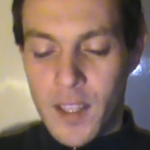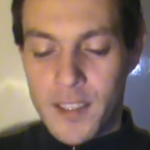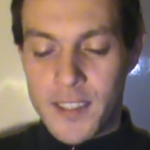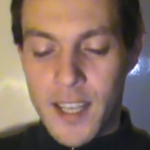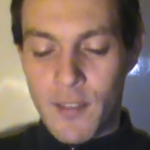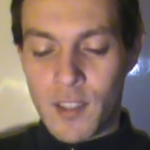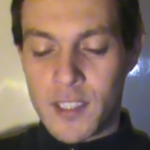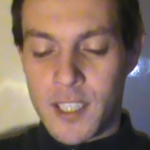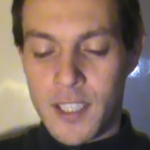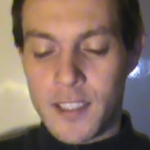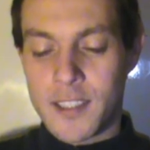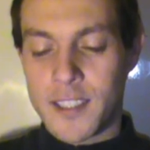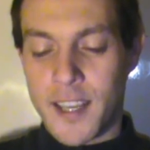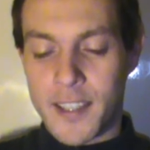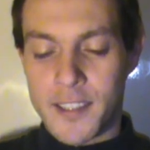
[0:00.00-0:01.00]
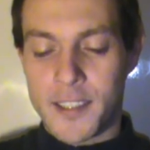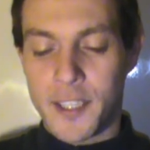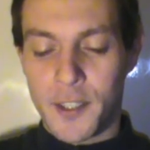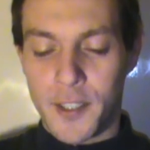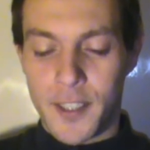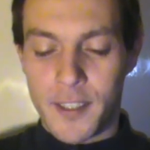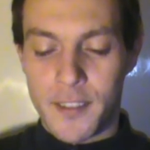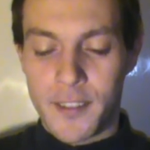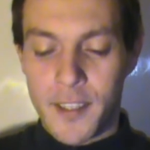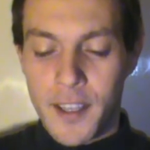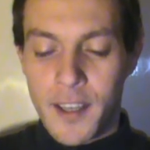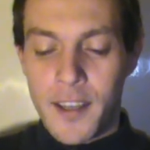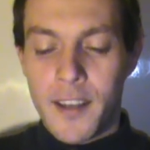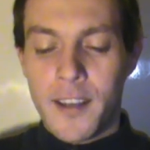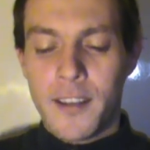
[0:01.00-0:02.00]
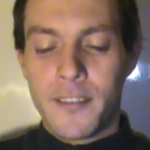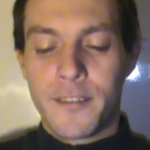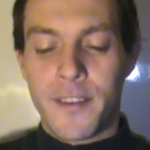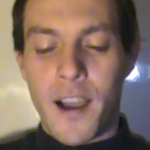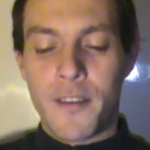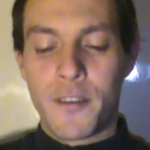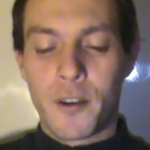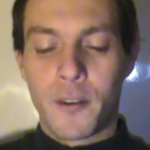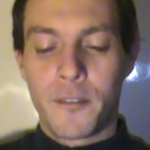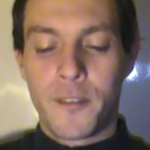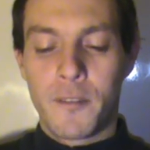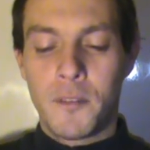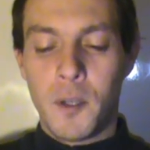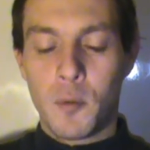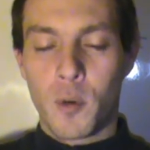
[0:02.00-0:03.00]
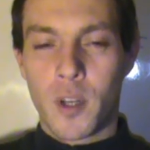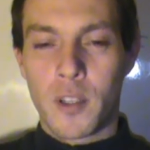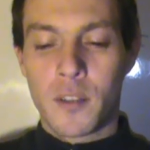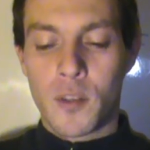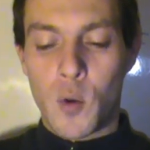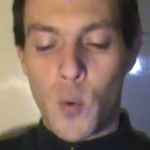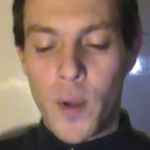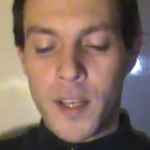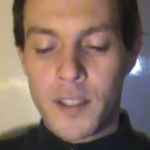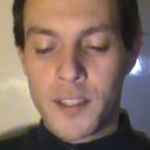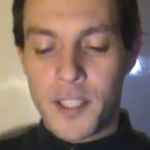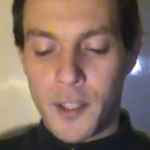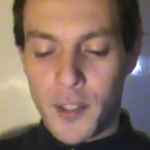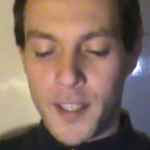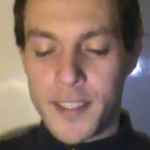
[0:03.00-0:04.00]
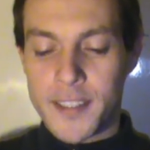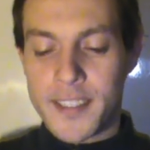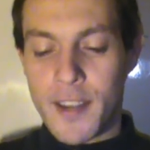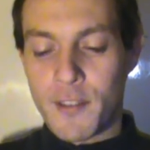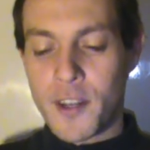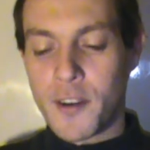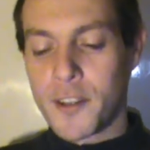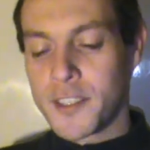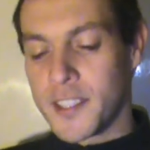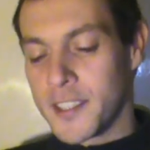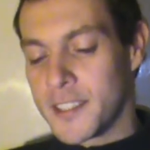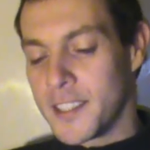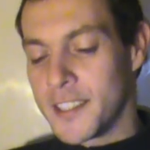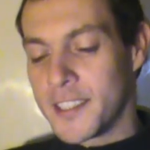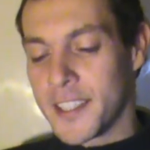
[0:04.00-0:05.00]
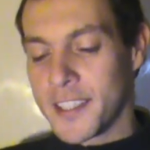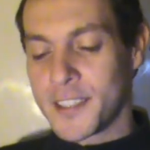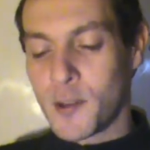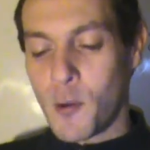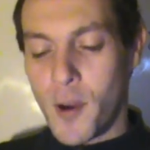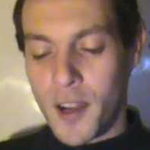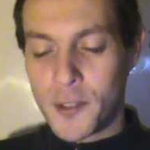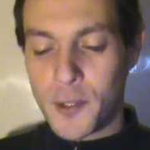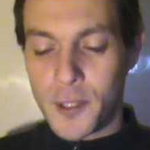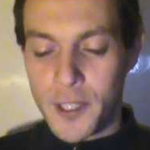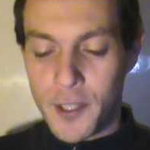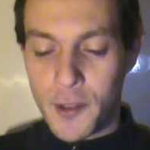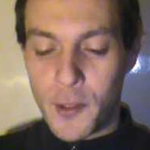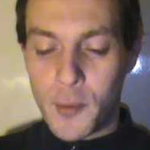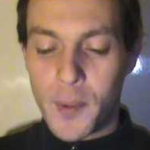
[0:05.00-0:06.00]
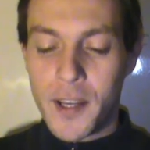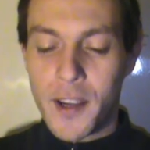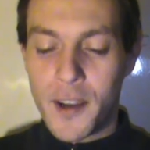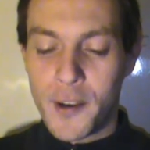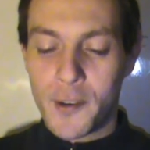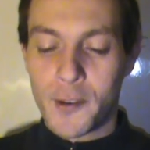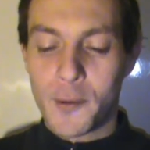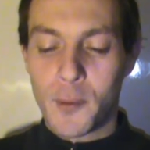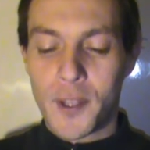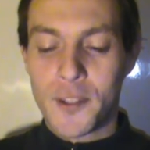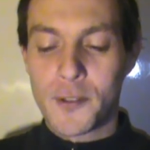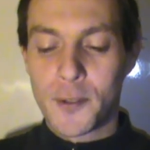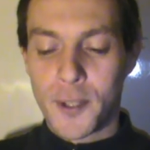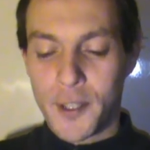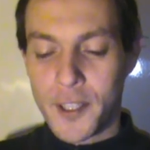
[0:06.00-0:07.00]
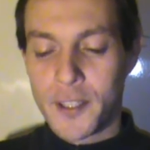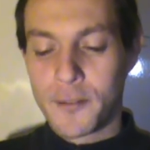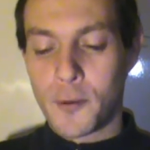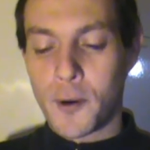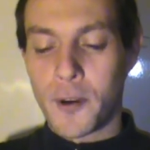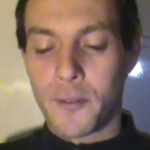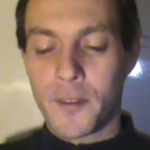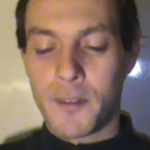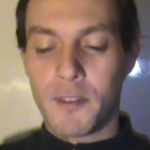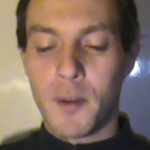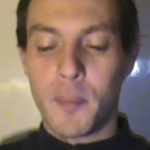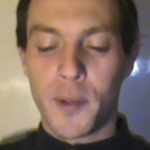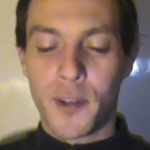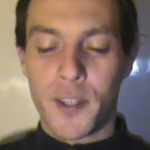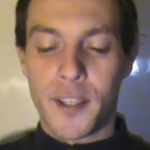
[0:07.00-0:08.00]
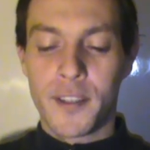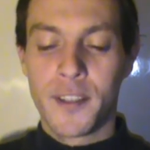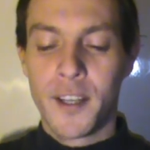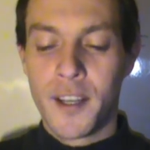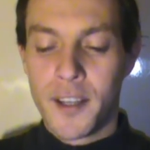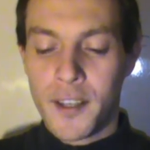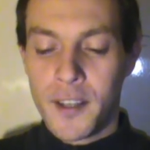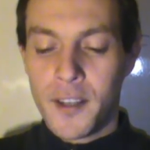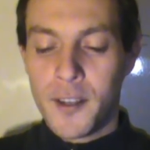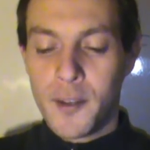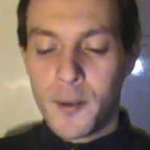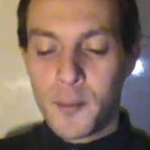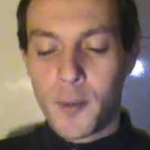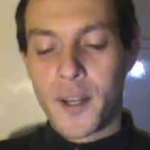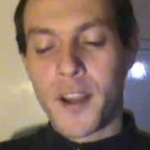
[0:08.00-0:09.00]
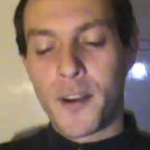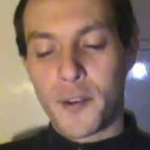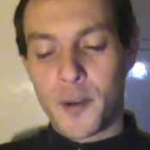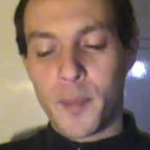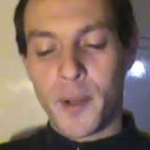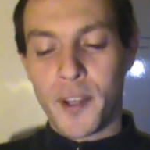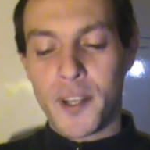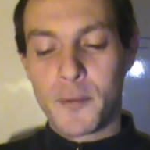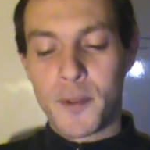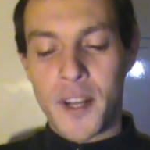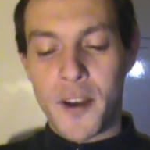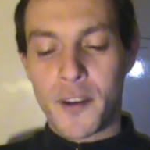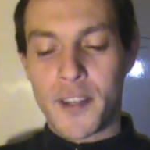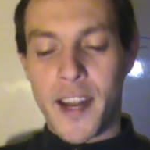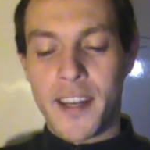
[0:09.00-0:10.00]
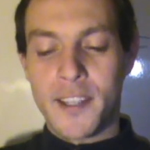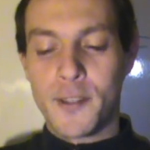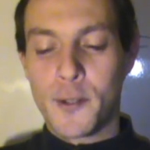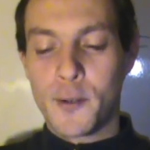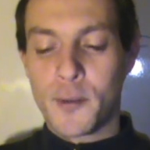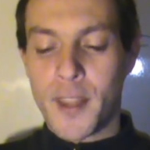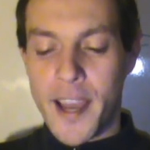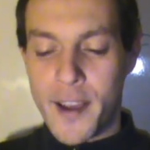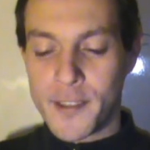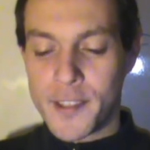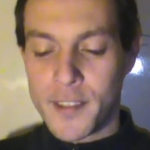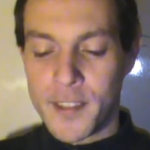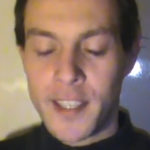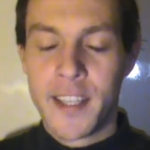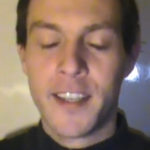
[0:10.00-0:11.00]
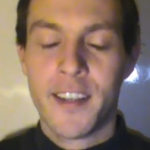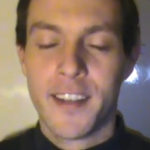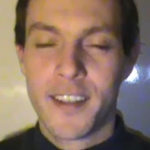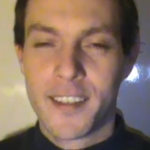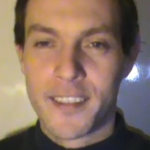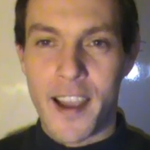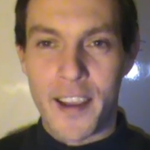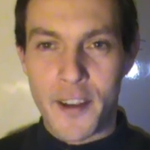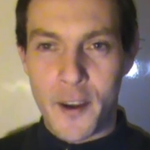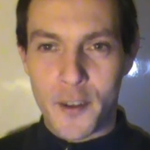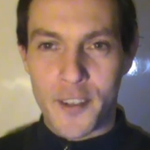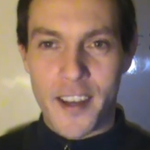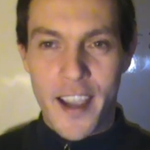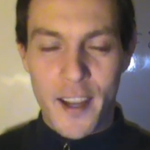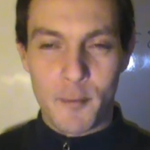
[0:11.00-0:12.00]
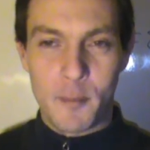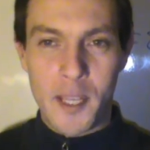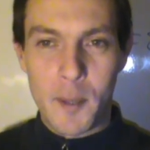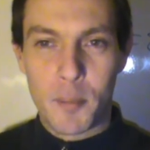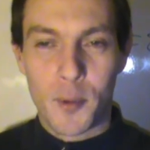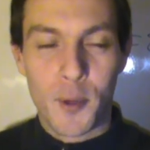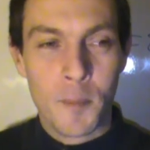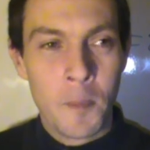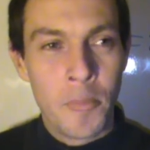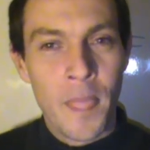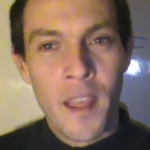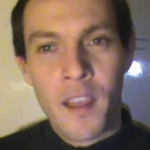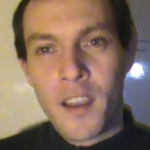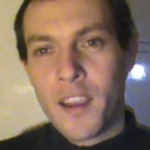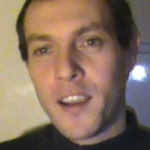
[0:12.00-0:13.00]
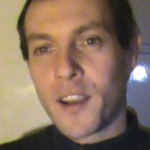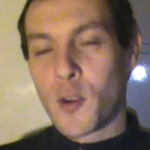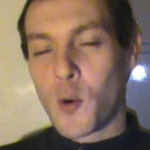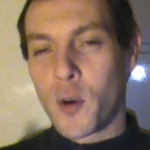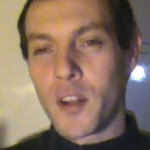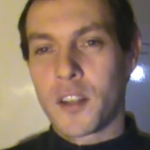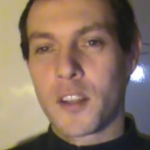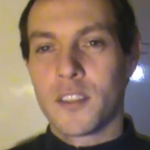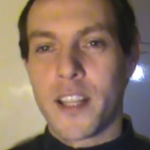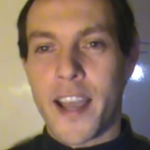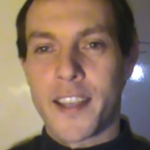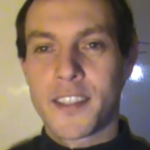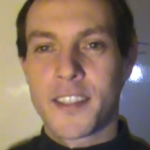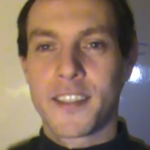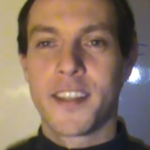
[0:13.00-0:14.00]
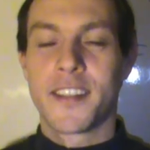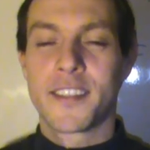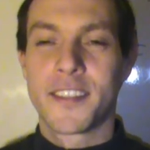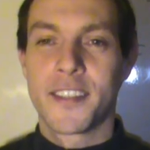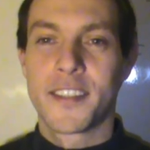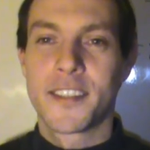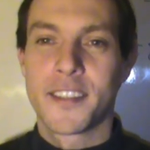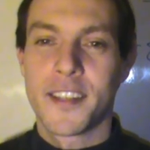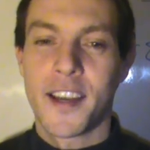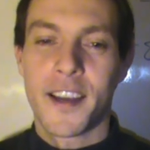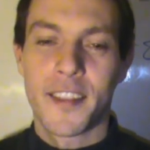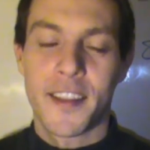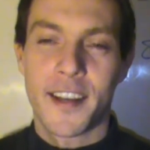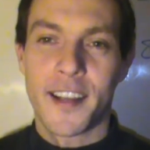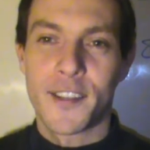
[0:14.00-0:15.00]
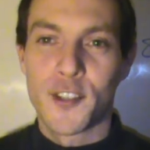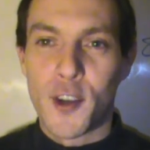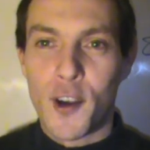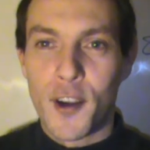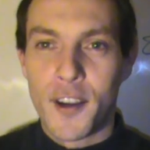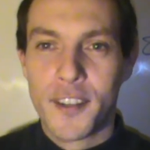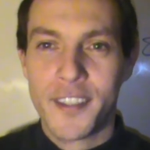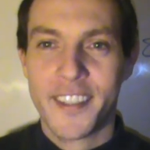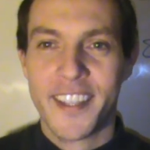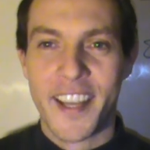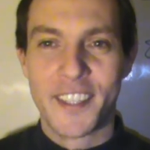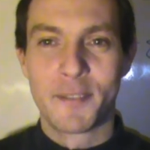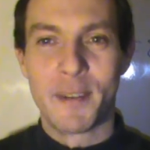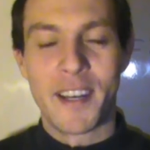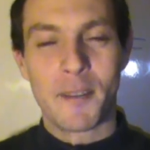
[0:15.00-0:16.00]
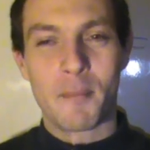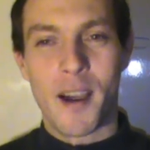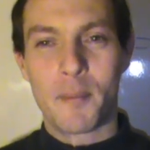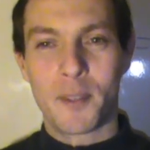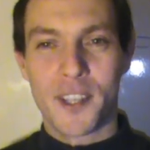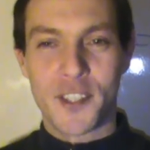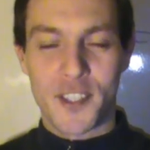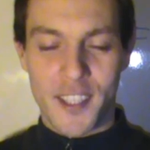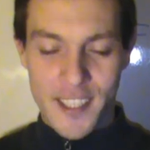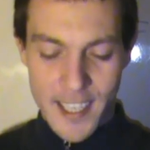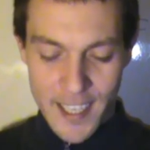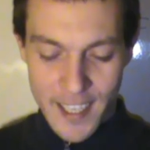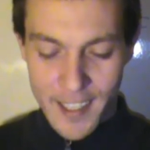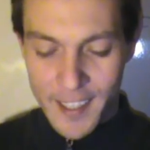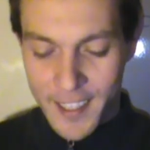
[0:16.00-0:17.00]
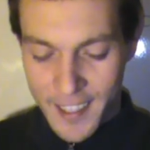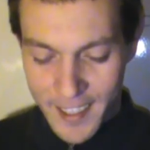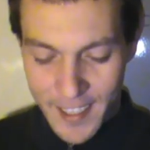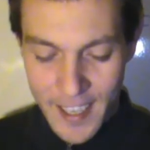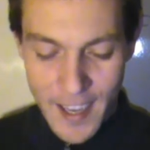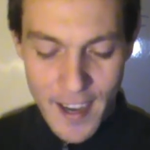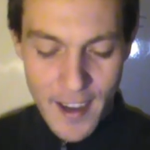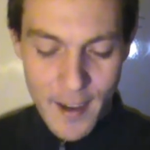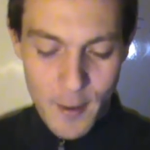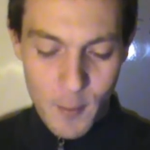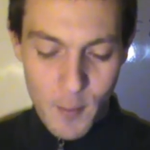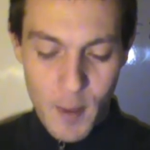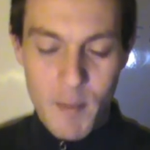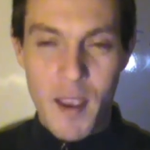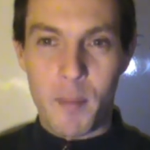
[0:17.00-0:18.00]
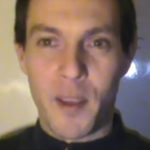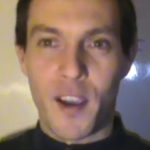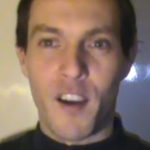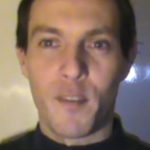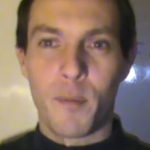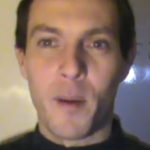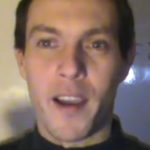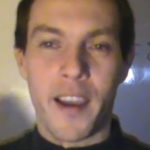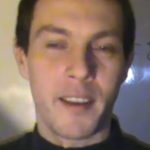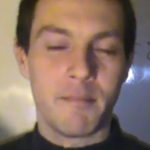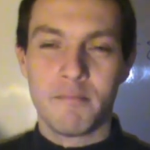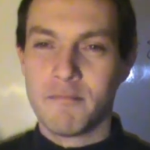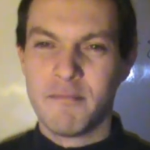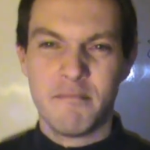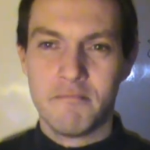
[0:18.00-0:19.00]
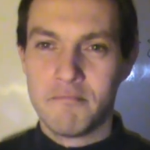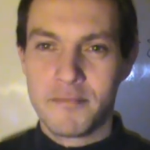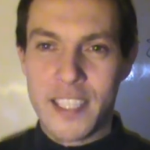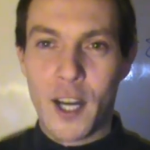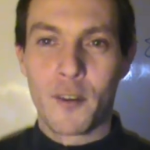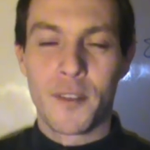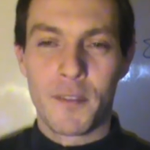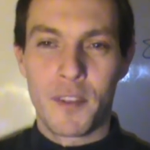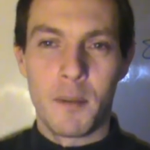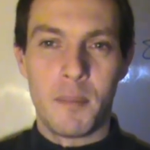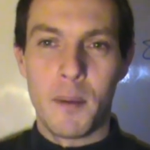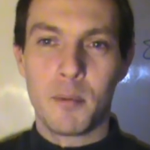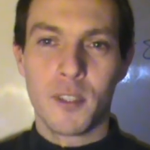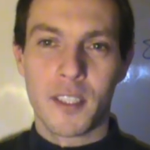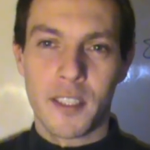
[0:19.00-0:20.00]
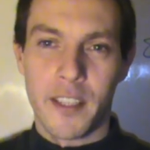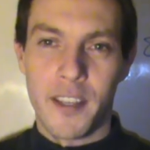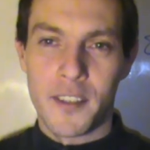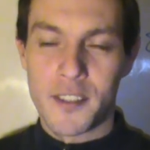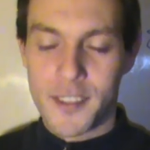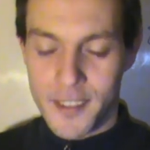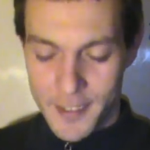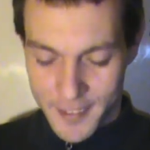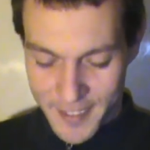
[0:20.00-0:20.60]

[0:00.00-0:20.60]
Seventeen sextillion, five hundred fifty-one quintillion, seven hundred sixty-six quadrillion, three hundred one trillion, four hundred fifty billion, one hundred million, one hundred ninety-two thousand, nine hundred nine people. According to the last census uh, that I saw, estimating the population today, uh, we may be off by ten or fifteen people at least.